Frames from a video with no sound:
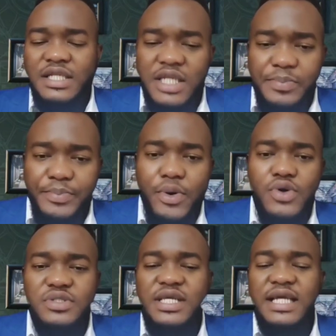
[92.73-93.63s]
They
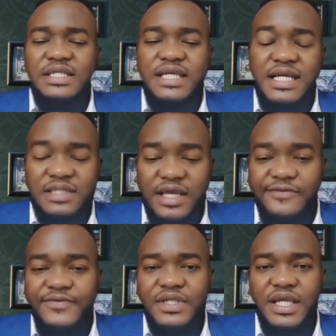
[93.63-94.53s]
post their chart
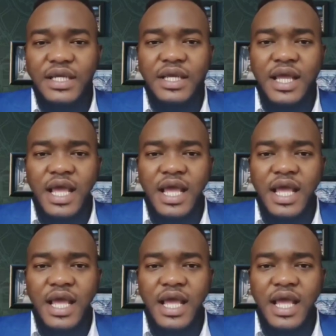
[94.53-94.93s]
every day,